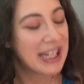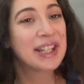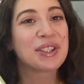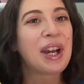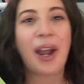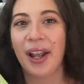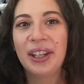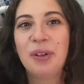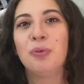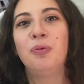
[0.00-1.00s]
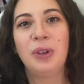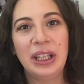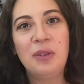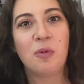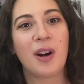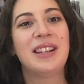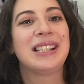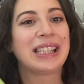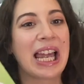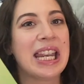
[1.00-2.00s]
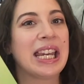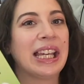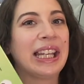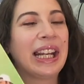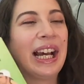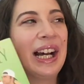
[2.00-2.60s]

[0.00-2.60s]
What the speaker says: Because I like really wanted to like it.